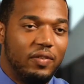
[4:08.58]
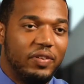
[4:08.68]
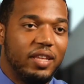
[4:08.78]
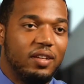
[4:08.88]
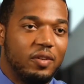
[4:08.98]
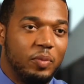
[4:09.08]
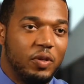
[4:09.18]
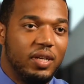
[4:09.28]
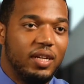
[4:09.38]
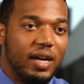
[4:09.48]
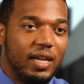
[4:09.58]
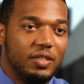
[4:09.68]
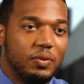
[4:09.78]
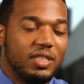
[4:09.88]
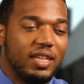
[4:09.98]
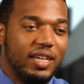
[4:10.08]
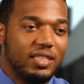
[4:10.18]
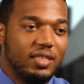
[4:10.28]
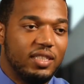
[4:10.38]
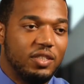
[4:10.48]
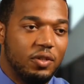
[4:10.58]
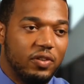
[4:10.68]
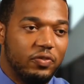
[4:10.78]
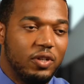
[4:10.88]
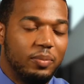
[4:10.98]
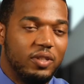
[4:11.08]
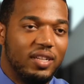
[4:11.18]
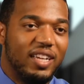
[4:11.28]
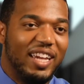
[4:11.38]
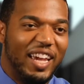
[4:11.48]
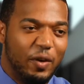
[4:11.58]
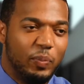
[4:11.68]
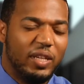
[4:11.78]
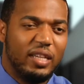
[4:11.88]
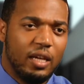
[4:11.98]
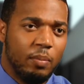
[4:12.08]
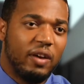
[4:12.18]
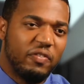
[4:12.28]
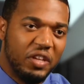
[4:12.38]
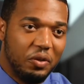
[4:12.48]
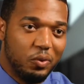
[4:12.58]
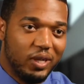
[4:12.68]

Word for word: off at the community college was an excellent choice for me. It helped me get my feet